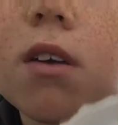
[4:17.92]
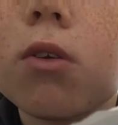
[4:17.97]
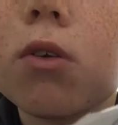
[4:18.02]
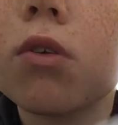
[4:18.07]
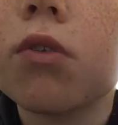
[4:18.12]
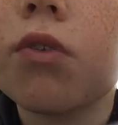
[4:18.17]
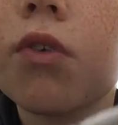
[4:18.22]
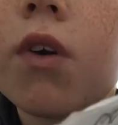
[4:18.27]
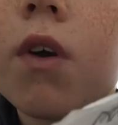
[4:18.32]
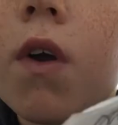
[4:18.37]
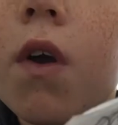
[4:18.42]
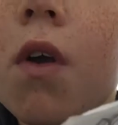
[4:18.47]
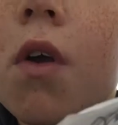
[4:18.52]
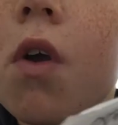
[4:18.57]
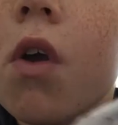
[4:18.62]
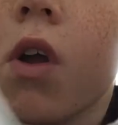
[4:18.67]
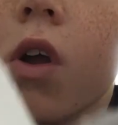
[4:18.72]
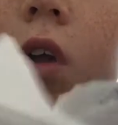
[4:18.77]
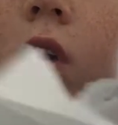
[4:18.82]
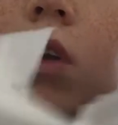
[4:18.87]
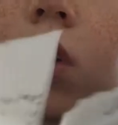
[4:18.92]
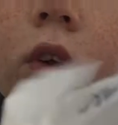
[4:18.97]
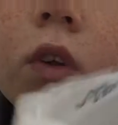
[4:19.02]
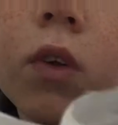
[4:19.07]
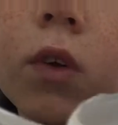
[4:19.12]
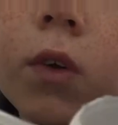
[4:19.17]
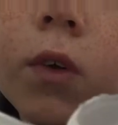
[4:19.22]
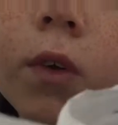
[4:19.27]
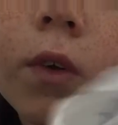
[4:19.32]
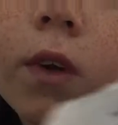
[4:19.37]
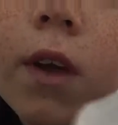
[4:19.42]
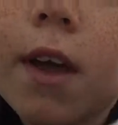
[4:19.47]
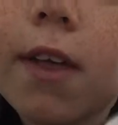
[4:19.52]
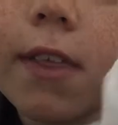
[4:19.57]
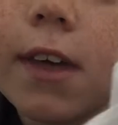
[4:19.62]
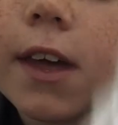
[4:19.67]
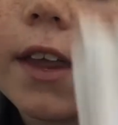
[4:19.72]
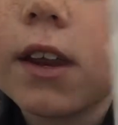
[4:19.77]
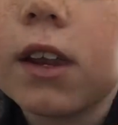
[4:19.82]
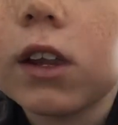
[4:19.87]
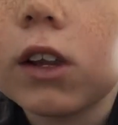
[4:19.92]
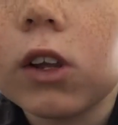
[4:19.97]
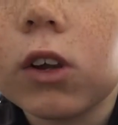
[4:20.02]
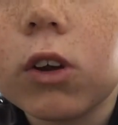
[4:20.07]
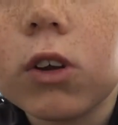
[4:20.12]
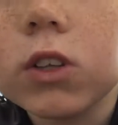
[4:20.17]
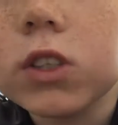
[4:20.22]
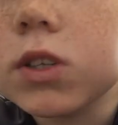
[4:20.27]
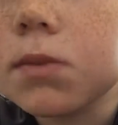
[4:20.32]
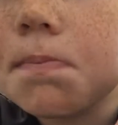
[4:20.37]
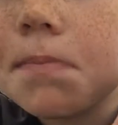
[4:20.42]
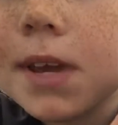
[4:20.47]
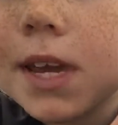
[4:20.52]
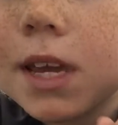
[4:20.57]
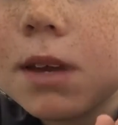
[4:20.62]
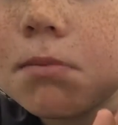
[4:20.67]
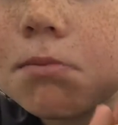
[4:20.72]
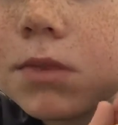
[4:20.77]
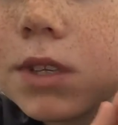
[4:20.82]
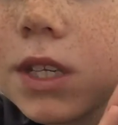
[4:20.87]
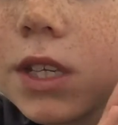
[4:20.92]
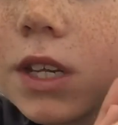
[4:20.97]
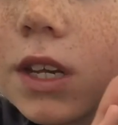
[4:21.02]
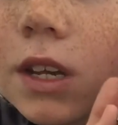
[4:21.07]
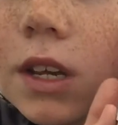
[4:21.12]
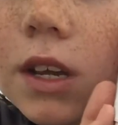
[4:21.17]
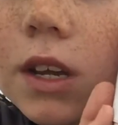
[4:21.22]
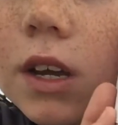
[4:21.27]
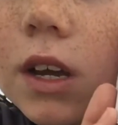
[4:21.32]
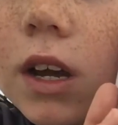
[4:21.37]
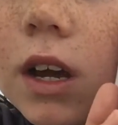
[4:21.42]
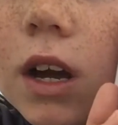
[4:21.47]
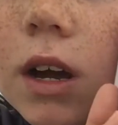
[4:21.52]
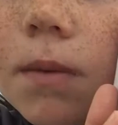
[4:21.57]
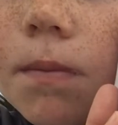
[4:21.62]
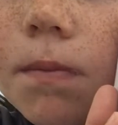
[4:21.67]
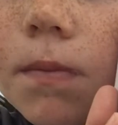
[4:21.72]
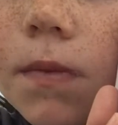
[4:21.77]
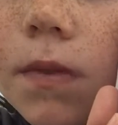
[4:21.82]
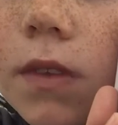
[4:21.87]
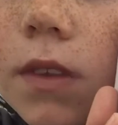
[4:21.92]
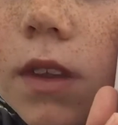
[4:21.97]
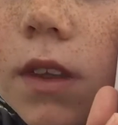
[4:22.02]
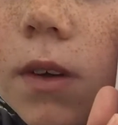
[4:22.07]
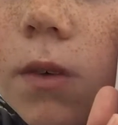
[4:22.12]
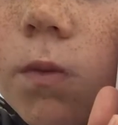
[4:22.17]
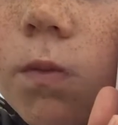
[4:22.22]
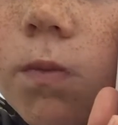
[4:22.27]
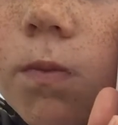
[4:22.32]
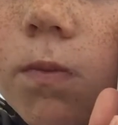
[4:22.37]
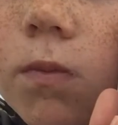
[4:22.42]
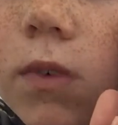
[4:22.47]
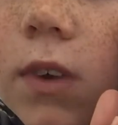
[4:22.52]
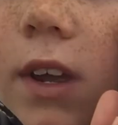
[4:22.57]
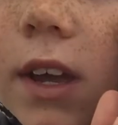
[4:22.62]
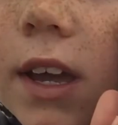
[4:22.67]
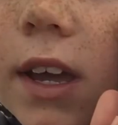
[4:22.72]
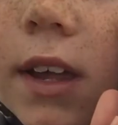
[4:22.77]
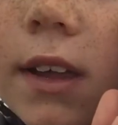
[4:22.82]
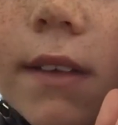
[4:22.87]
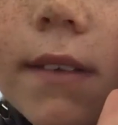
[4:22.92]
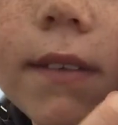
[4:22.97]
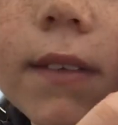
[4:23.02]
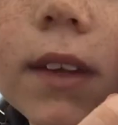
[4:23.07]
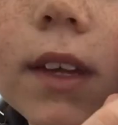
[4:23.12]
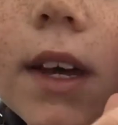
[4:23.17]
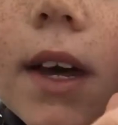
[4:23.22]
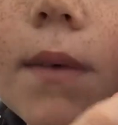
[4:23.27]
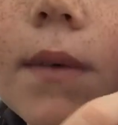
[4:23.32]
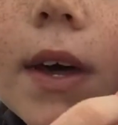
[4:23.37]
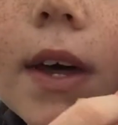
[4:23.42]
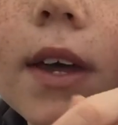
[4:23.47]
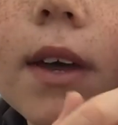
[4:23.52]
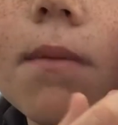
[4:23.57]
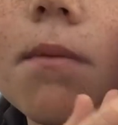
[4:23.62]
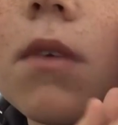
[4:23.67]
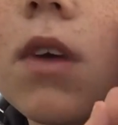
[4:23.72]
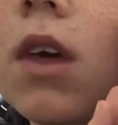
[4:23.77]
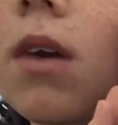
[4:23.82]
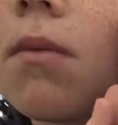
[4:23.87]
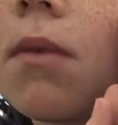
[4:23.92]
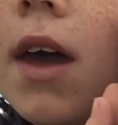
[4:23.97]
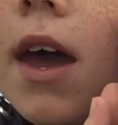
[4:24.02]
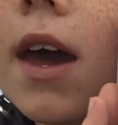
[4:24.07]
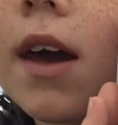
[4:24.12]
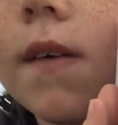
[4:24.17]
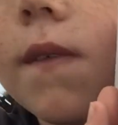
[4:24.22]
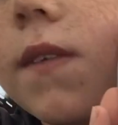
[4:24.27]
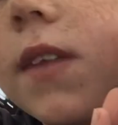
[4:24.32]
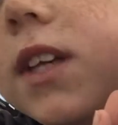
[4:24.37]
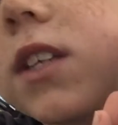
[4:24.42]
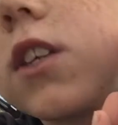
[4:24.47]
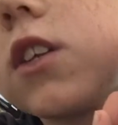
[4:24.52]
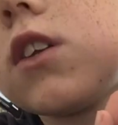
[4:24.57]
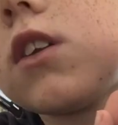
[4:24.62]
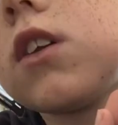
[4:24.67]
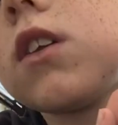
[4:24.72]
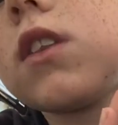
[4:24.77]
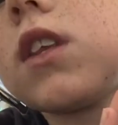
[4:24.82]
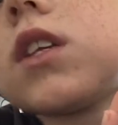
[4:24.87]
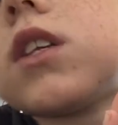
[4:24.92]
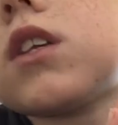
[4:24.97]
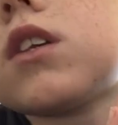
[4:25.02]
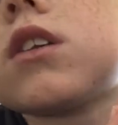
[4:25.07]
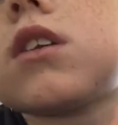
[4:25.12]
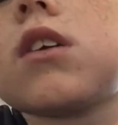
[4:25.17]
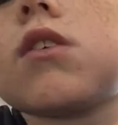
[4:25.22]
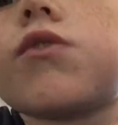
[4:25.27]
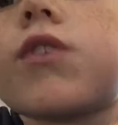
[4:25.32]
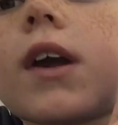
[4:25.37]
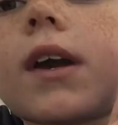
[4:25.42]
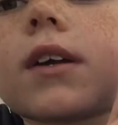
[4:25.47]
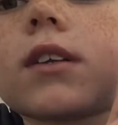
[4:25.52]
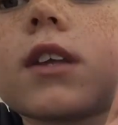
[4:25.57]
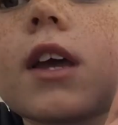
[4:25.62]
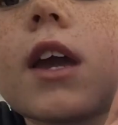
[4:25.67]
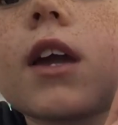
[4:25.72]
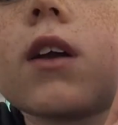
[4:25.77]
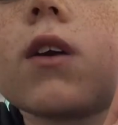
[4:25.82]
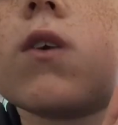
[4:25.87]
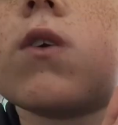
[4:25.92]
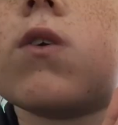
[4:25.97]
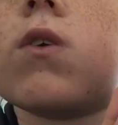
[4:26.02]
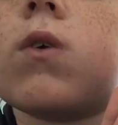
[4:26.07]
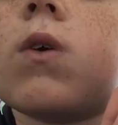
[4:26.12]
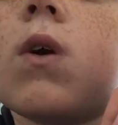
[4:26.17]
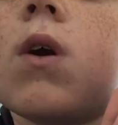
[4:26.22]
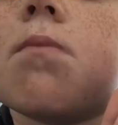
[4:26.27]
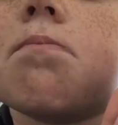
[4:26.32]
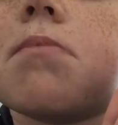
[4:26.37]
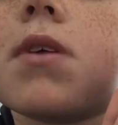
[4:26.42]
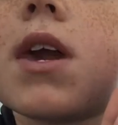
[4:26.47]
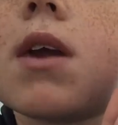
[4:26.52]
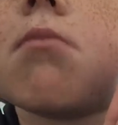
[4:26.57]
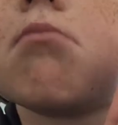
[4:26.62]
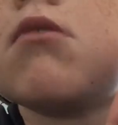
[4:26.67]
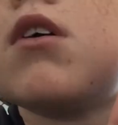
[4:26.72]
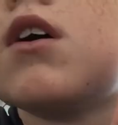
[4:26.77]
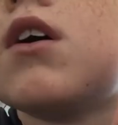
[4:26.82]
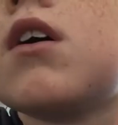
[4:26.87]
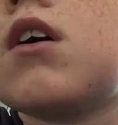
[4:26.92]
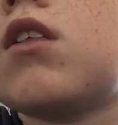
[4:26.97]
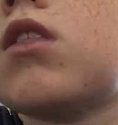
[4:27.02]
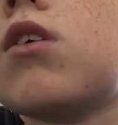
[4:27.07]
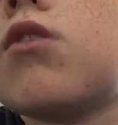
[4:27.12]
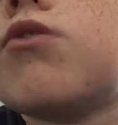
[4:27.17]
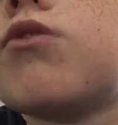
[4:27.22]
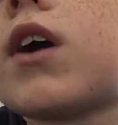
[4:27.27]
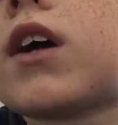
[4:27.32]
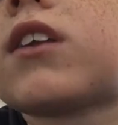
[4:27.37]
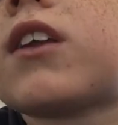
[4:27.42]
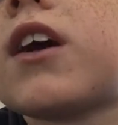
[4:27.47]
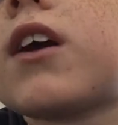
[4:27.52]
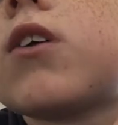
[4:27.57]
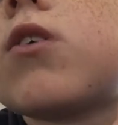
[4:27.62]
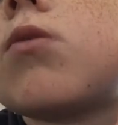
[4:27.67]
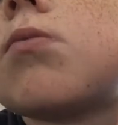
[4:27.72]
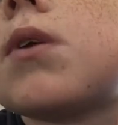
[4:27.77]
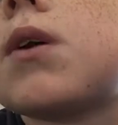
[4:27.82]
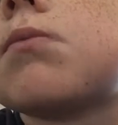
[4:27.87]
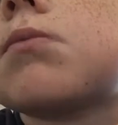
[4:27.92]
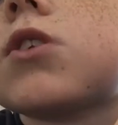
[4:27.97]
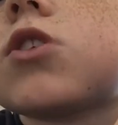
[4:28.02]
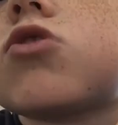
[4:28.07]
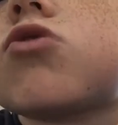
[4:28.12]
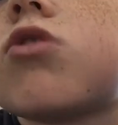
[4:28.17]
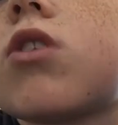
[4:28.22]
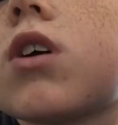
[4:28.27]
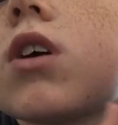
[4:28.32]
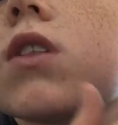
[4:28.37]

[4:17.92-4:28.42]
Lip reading: of, and then loads of beams come at him. And this is a rectangle beam. The rectangle beams are stronger